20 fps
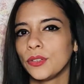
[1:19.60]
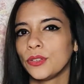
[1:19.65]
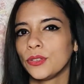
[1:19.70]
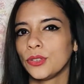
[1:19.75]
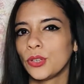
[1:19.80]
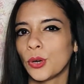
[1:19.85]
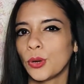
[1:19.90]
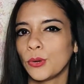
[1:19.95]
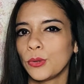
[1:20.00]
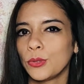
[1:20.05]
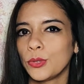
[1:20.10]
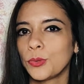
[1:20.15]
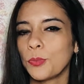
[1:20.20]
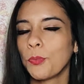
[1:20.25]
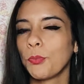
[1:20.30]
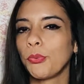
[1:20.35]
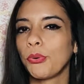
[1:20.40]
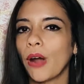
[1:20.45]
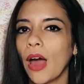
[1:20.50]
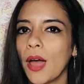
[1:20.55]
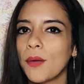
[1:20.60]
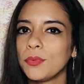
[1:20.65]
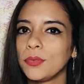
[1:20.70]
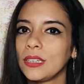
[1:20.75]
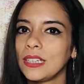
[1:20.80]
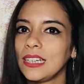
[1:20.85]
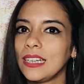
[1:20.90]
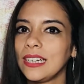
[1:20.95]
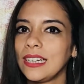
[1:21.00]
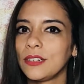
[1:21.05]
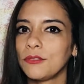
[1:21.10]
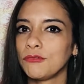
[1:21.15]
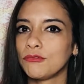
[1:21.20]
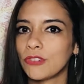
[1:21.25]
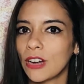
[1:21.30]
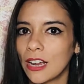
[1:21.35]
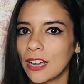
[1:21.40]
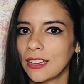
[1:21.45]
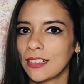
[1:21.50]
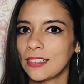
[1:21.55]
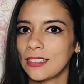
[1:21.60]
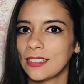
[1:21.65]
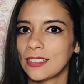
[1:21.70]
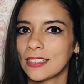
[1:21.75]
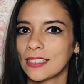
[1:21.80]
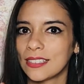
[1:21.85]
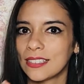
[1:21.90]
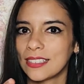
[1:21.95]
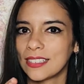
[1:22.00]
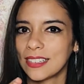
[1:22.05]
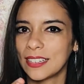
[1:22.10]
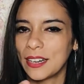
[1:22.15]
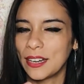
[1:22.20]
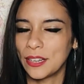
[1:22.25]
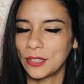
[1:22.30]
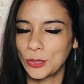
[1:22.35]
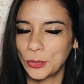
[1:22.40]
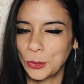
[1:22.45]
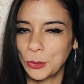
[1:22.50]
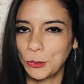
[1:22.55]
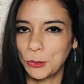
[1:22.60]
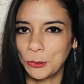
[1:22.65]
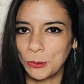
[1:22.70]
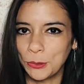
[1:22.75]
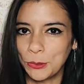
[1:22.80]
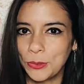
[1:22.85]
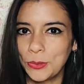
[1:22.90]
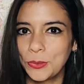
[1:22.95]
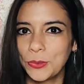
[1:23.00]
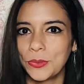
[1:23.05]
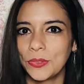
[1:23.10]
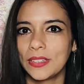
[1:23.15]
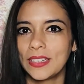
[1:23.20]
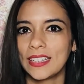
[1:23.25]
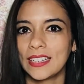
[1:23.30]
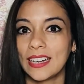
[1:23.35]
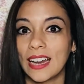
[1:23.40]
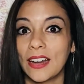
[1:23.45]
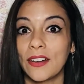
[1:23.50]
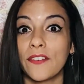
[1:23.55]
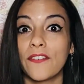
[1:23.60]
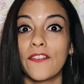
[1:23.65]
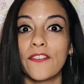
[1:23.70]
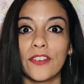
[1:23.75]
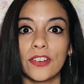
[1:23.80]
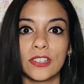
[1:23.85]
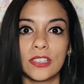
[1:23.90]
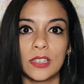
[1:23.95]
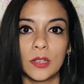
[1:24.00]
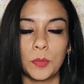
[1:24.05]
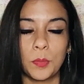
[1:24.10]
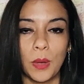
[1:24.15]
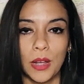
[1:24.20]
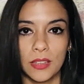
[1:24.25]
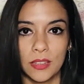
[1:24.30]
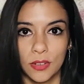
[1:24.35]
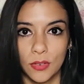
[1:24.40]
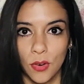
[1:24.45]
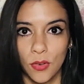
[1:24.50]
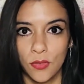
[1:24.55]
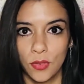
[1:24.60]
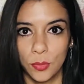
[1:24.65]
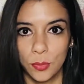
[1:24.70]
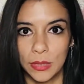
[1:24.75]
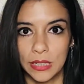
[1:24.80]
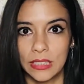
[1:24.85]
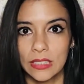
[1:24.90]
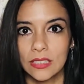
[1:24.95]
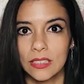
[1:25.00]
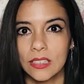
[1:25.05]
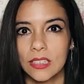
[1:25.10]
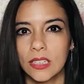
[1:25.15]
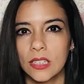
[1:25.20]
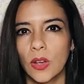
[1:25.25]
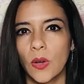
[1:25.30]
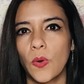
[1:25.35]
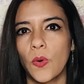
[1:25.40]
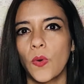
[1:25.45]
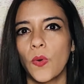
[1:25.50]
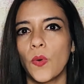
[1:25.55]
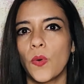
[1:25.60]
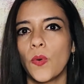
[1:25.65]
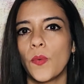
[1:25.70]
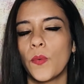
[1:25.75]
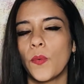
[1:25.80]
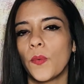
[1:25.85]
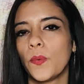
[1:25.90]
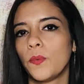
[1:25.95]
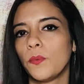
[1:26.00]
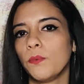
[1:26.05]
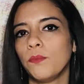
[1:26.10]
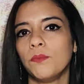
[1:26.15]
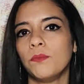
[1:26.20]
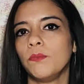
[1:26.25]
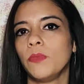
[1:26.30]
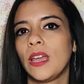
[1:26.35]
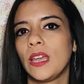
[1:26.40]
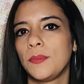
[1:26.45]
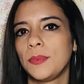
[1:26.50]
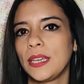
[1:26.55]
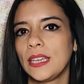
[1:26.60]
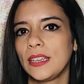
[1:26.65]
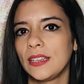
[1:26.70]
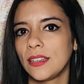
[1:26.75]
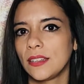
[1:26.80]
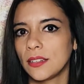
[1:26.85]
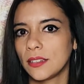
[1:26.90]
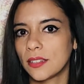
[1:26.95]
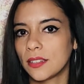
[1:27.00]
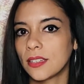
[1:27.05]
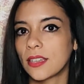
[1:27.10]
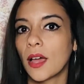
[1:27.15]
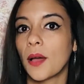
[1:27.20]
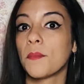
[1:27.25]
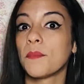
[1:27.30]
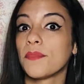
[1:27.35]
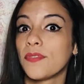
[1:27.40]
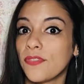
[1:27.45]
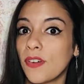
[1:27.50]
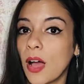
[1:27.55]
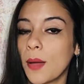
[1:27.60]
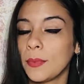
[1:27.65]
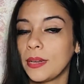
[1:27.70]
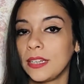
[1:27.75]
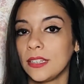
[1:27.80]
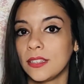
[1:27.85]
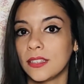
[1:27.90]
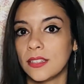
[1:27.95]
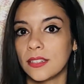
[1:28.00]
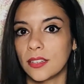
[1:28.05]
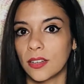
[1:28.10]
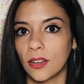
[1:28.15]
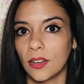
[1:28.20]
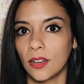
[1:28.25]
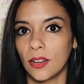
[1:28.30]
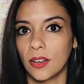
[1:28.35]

Those privately run schools that are funded by the government. So maybe some families